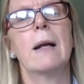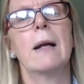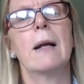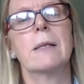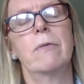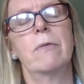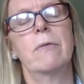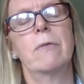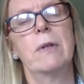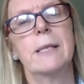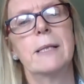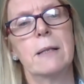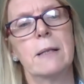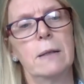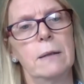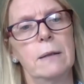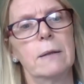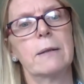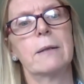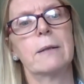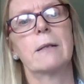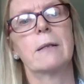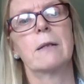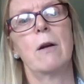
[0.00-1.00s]
as a
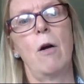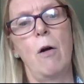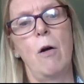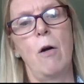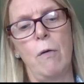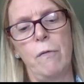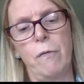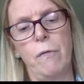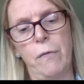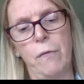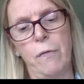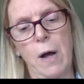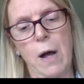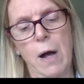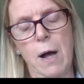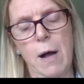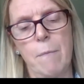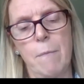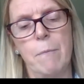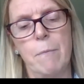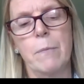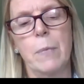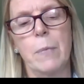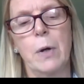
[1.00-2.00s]
result of
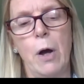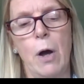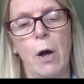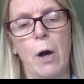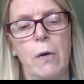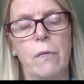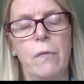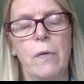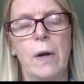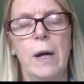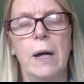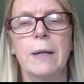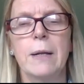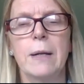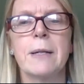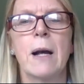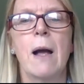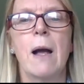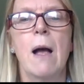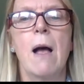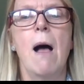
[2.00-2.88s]
COVID,